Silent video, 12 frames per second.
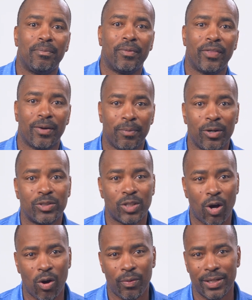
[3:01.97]
there most
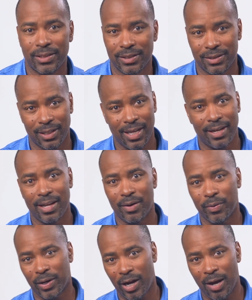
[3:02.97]
always is an
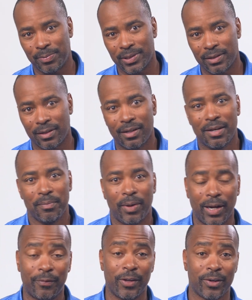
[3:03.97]
in-network option,
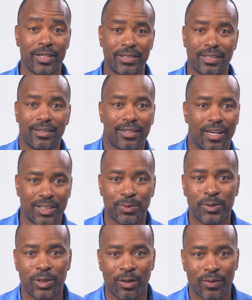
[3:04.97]
but if there isn't,
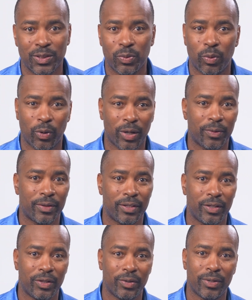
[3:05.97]
customer service will work with
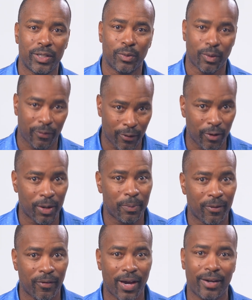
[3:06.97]
you and your referring
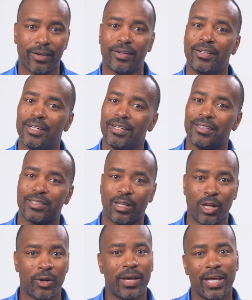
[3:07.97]
provider to
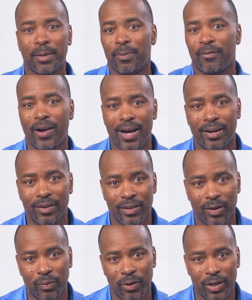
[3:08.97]
locate a provider
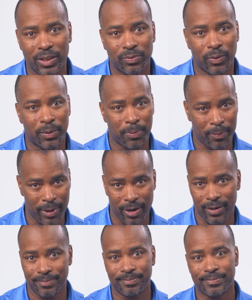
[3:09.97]
that works with Premera.